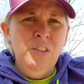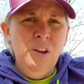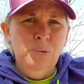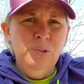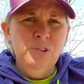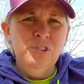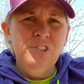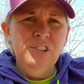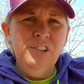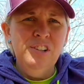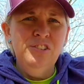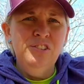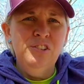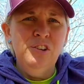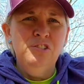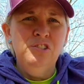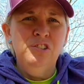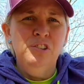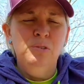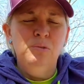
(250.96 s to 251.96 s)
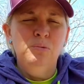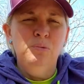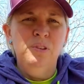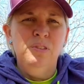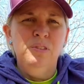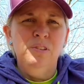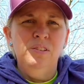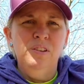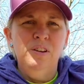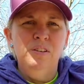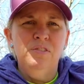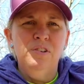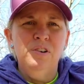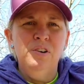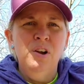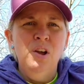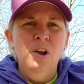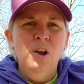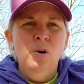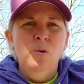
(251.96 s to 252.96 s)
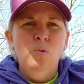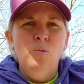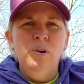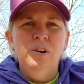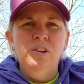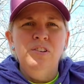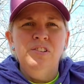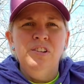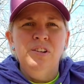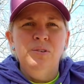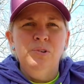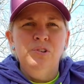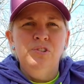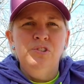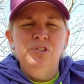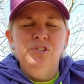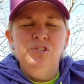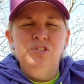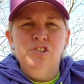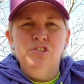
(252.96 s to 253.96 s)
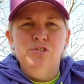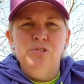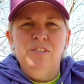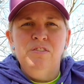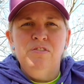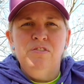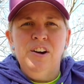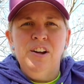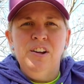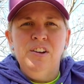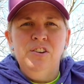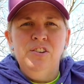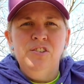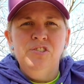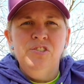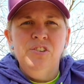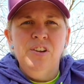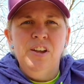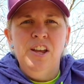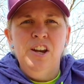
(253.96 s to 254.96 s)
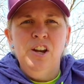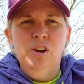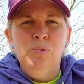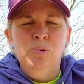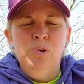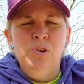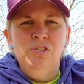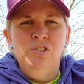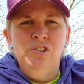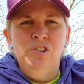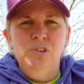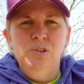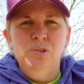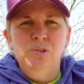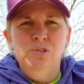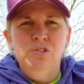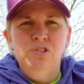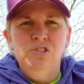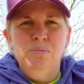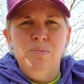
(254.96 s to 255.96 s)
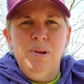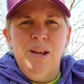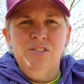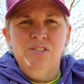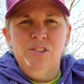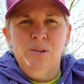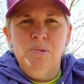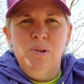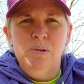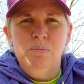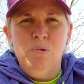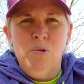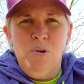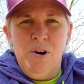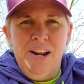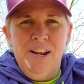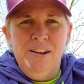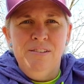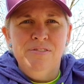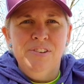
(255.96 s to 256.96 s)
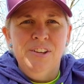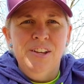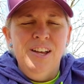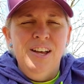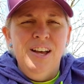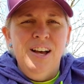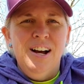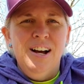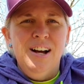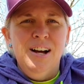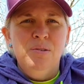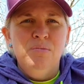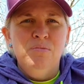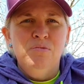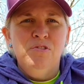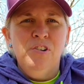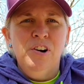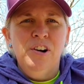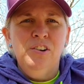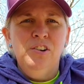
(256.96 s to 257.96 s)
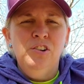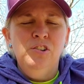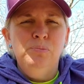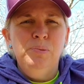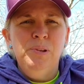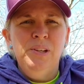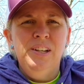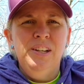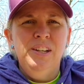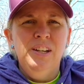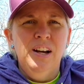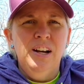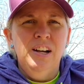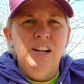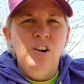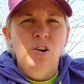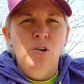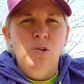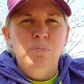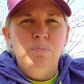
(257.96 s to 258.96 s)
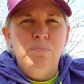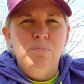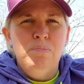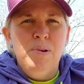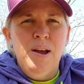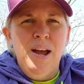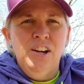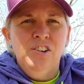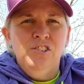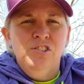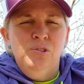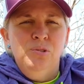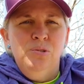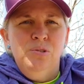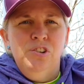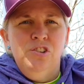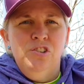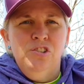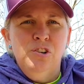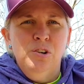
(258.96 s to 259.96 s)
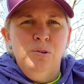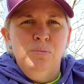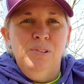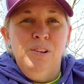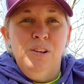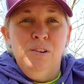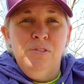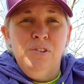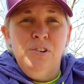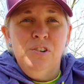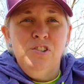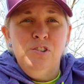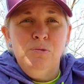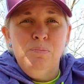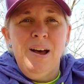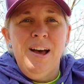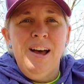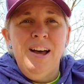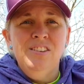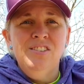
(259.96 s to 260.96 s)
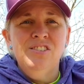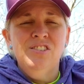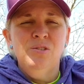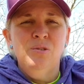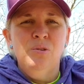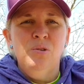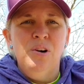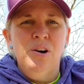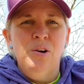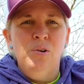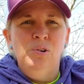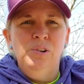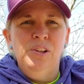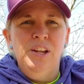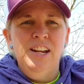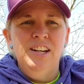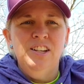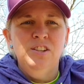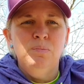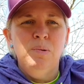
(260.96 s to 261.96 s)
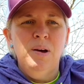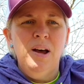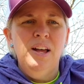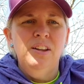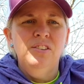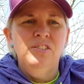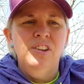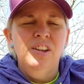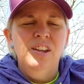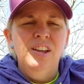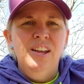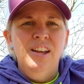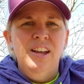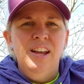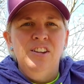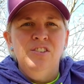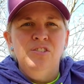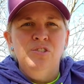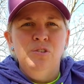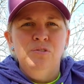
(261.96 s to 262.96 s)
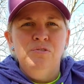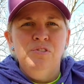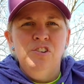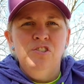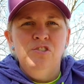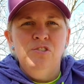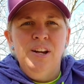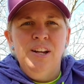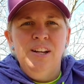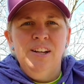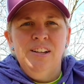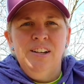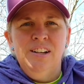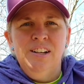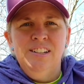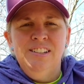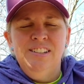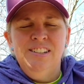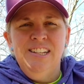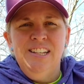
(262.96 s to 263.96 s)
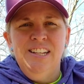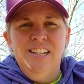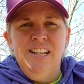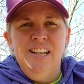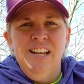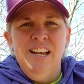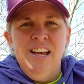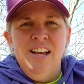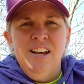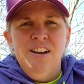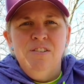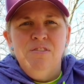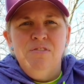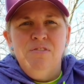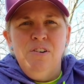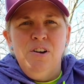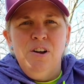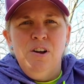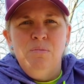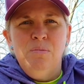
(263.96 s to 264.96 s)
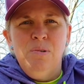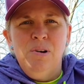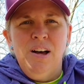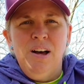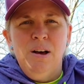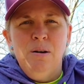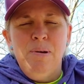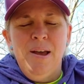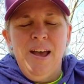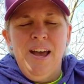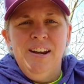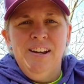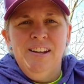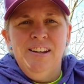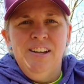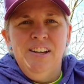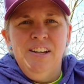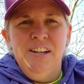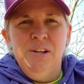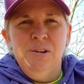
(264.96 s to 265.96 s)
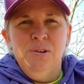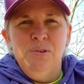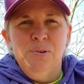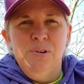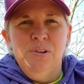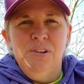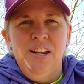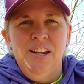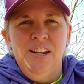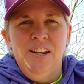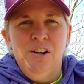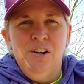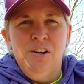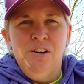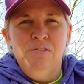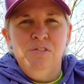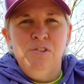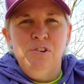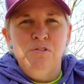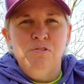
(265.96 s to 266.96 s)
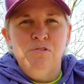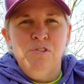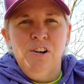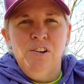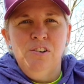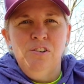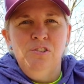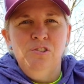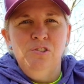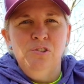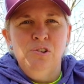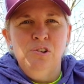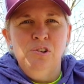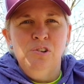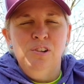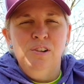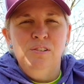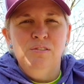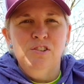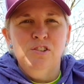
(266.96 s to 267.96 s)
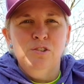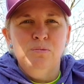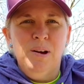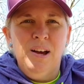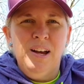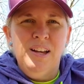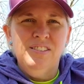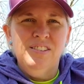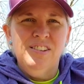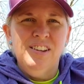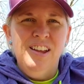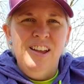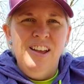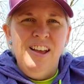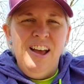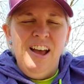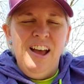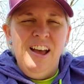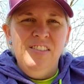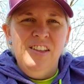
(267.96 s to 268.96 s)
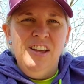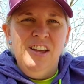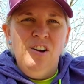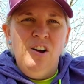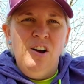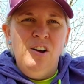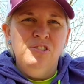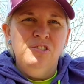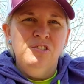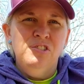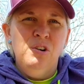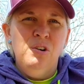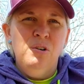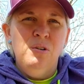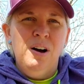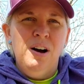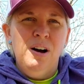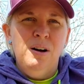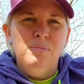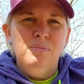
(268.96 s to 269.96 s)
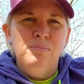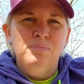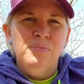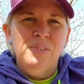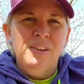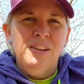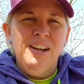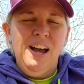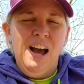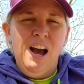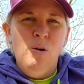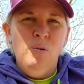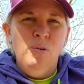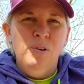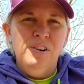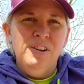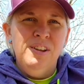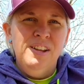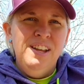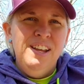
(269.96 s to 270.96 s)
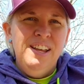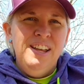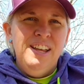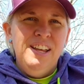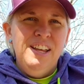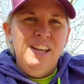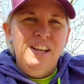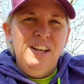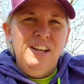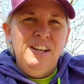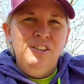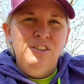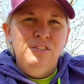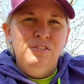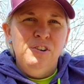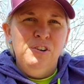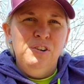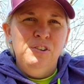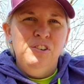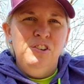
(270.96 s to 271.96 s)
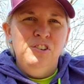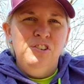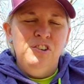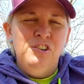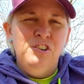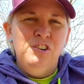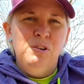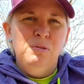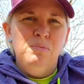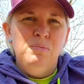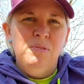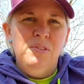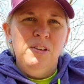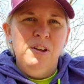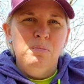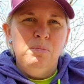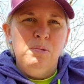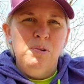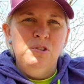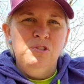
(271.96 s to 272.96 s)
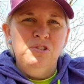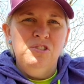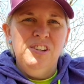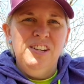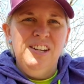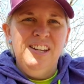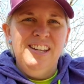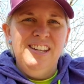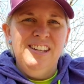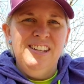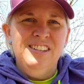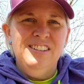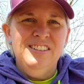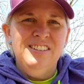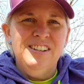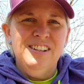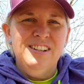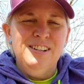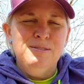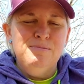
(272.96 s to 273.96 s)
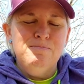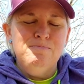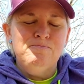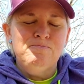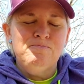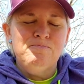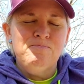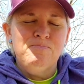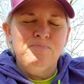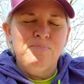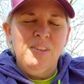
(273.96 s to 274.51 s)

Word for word: that was still associated with the liver was it was used to treat freckles and it was used to make someone brave. Um, freckles be, uh, go back to the term liver spots or old age spots. And so if you drank uh, tea from hepatica, it would take care of your freckles or your liver spots. And then also um, coward. You've heard the term that a person is um,